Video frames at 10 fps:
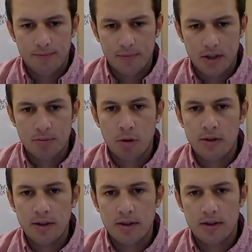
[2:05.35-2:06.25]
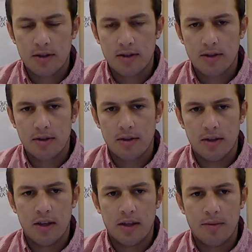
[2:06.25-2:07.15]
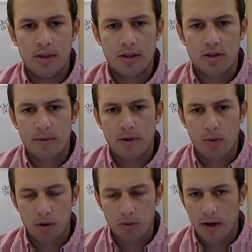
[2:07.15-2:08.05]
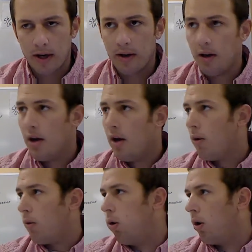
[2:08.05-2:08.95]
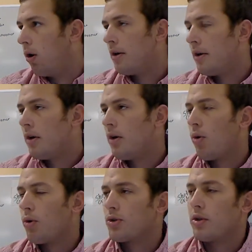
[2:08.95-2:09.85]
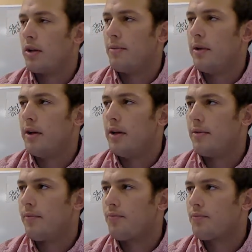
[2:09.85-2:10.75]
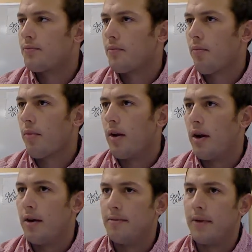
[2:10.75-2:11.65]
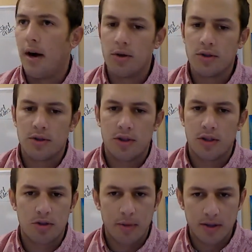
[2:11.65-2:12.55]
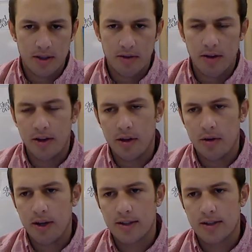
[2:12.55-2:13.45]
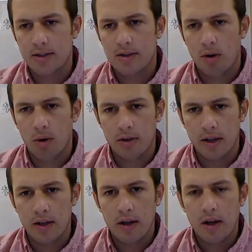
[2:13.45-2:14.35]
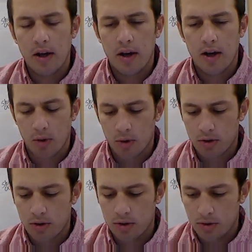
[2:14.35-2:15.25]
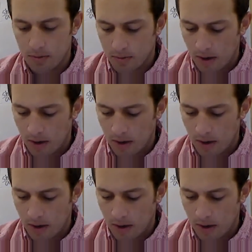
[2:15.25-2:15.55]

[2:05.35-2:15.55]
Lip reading: does movies need to be distributed worldwide, or should they be housed just domestically in the U.S. only in order to